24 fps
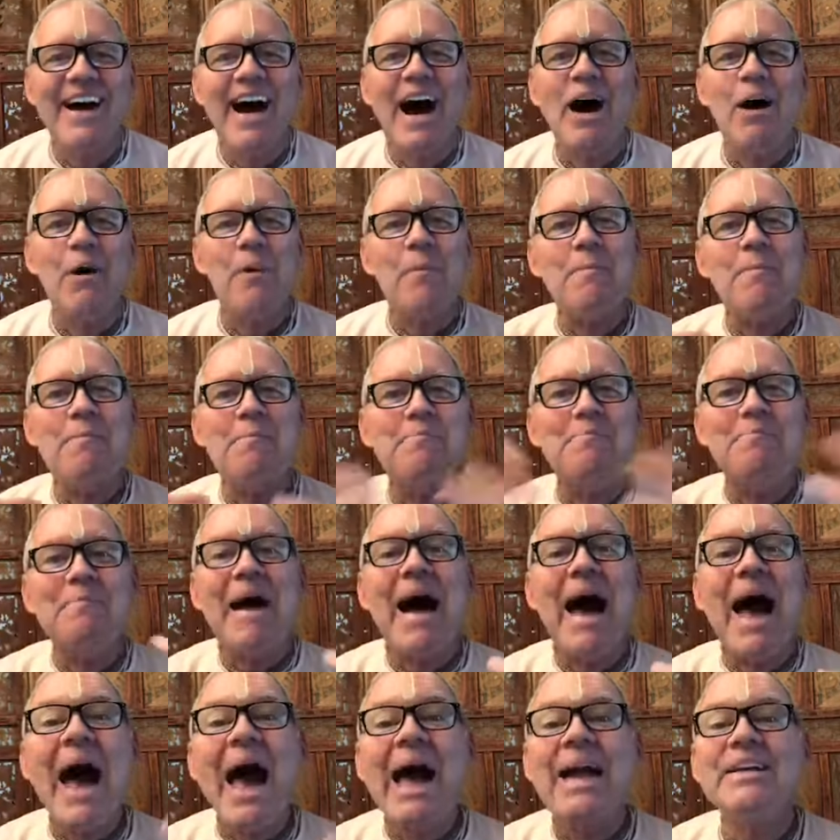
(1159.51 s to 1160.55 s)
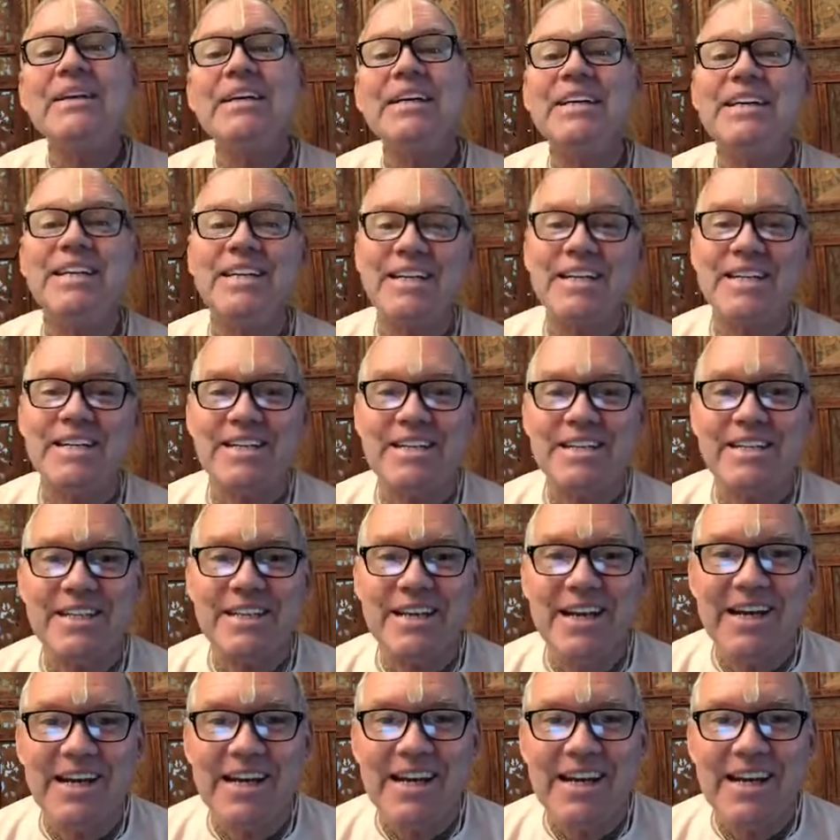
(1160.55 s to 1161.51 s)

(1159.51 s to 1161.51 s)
how mad he is,